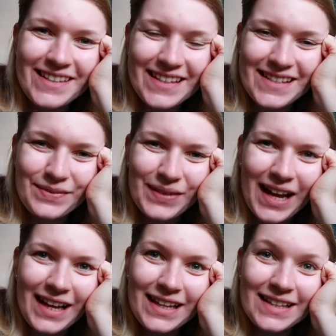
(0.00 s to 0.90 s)
is
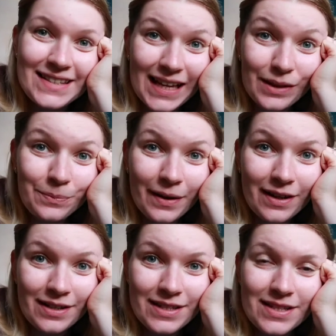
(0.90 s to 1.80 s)
my second
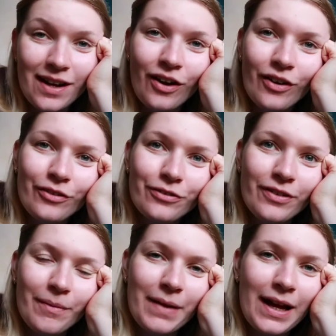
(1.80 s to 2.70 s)
part of
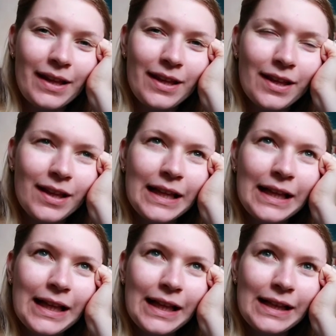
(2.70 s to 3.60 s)
my
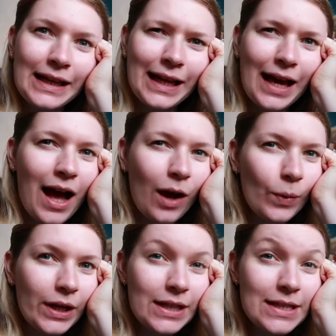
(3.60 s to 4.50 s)

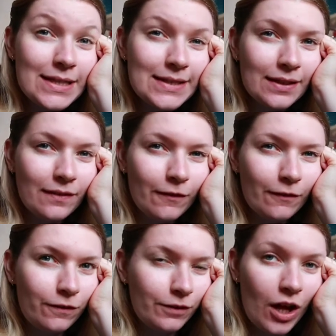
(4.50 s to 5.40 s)
O.W.L.s
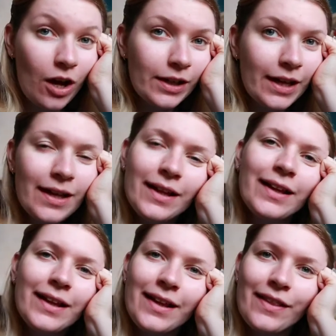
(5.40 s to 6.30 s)
vlog.
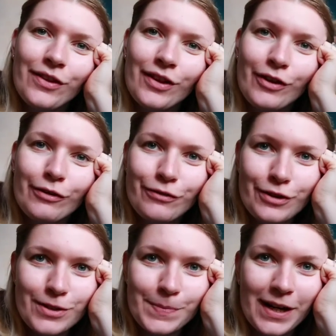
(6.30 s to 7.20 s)
The
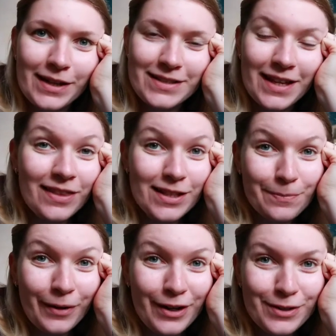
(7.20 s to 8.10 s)
first part at this
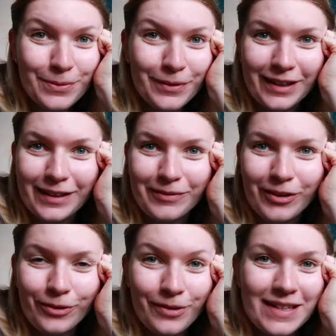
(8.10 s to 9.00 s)
point will
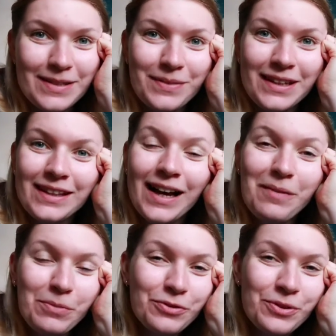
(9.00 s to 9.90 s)
already be
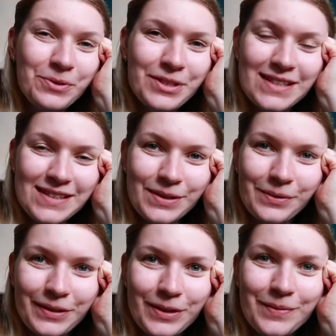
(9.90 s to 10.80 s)
up, of course,
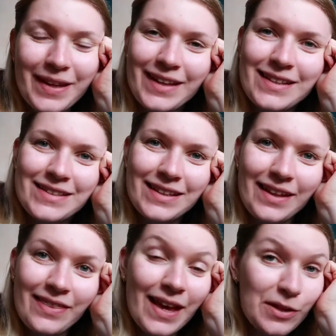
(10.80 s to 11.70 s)
so you may
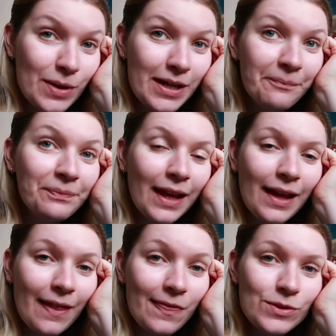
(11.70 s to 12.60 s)
see that one.
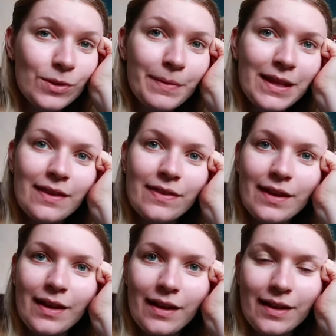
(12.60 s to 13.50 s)
And this will be
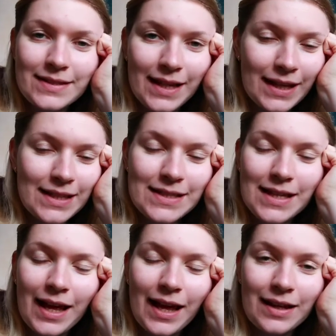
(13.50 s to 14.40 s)
the second
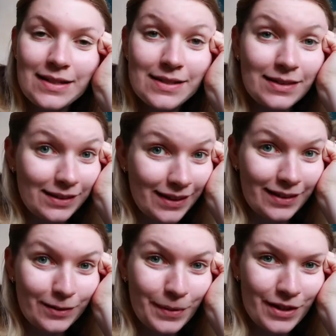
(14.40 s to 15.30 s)
and
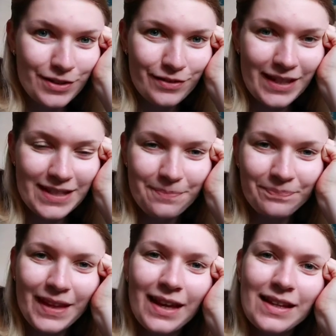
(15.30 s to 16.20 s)
last part of it.
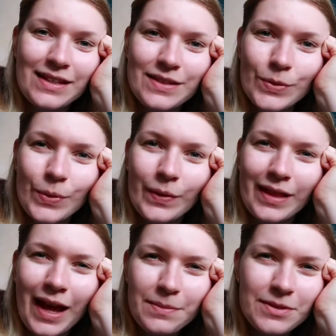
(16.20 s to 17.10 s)
So,
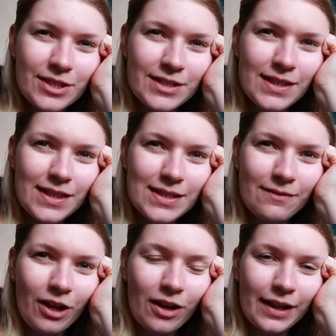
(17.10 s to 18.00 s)
I'm starting this
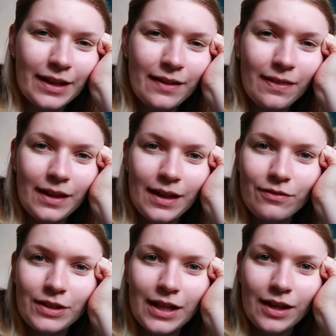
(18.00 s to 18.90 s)
vlog in the
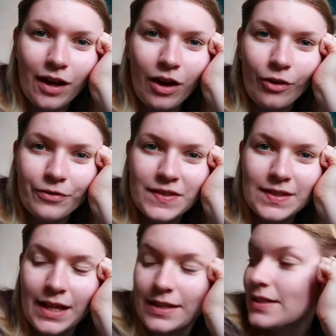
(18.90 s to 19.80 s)
evening of
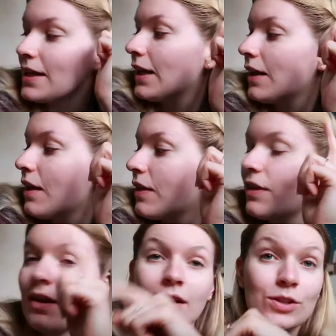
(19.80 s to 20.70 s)
Sunday
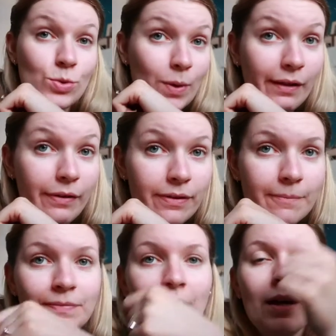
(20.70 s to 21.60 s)
the 12th,
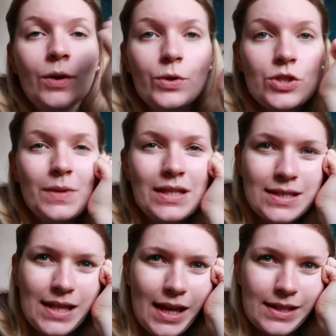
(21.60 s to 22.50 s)
which
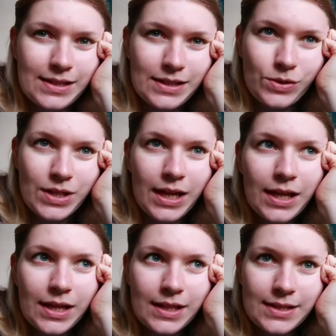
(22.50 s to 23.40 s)
means that today
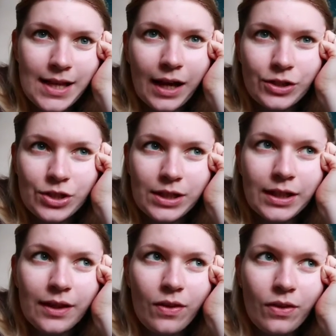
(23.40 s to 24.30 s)
is
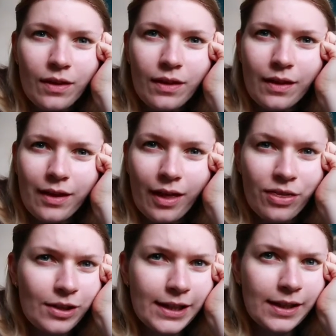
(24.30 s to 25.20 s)
actually the
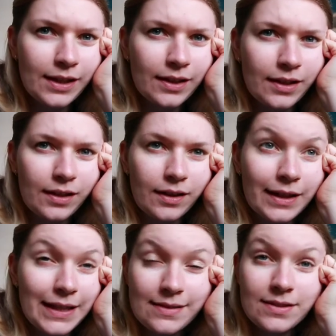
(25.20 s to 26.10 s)
Catholic
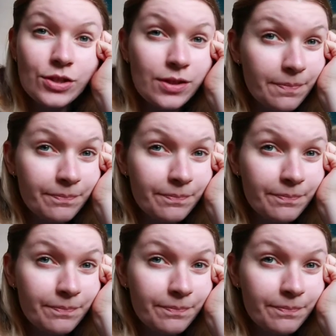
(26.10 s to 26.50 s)
Easter.